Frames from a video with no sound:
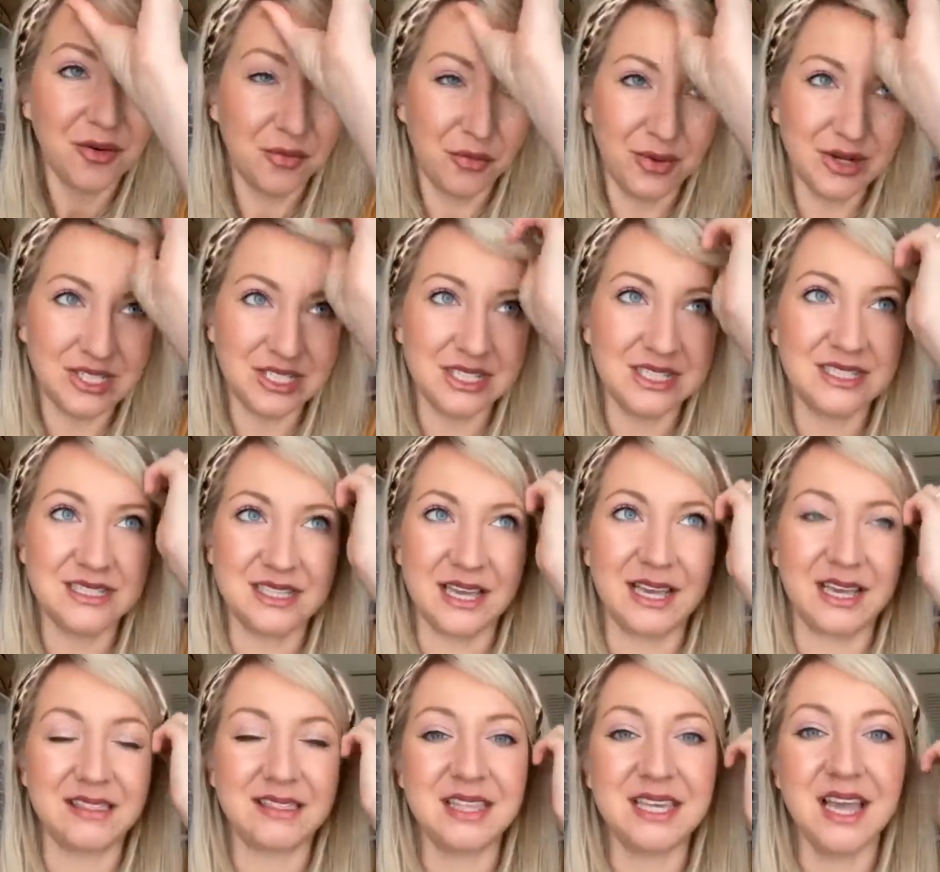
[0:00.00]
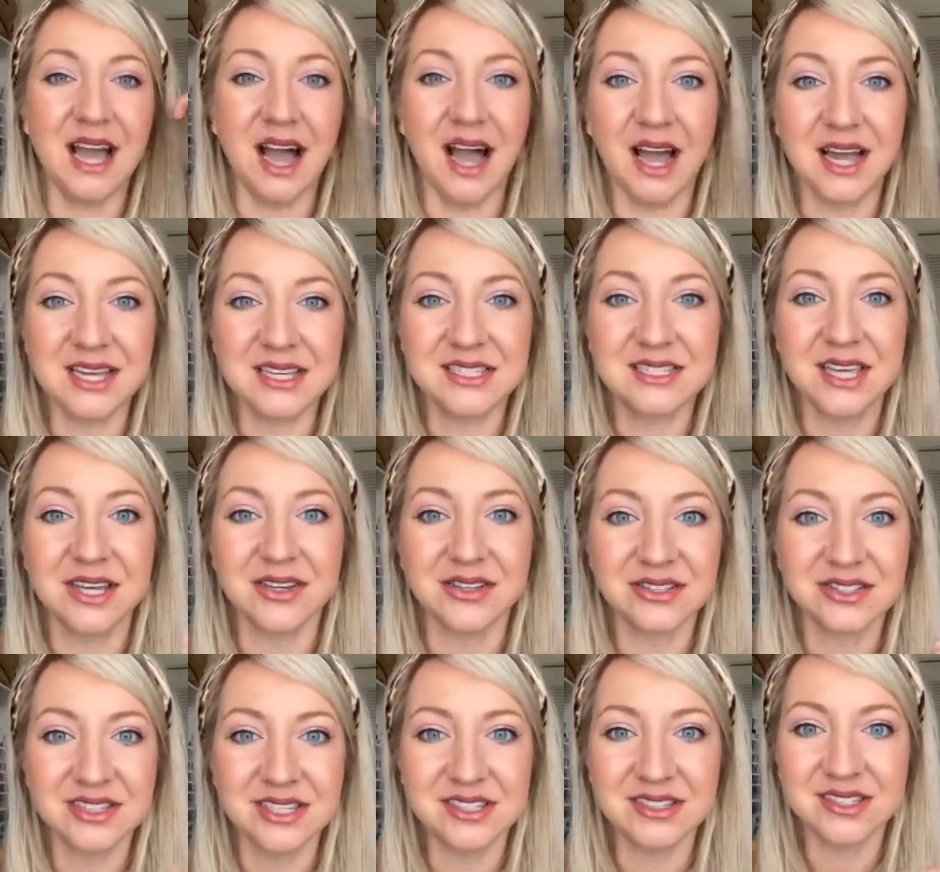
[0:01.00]
which is like the highest
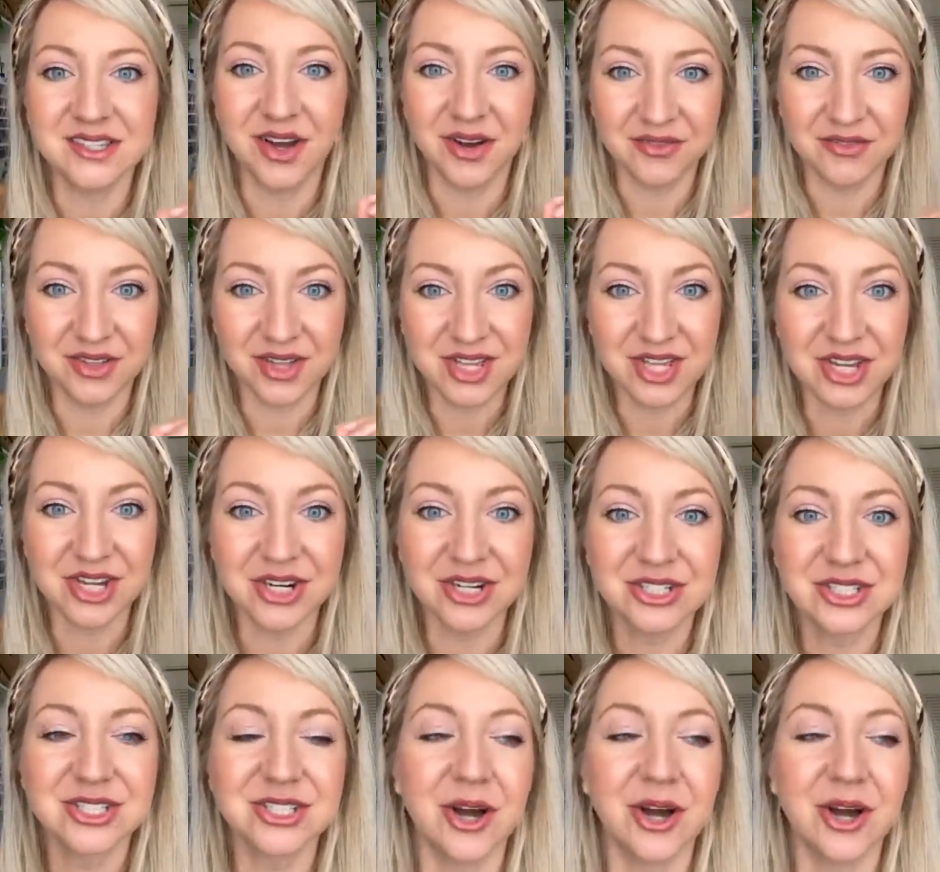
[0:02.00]
sales season of the year.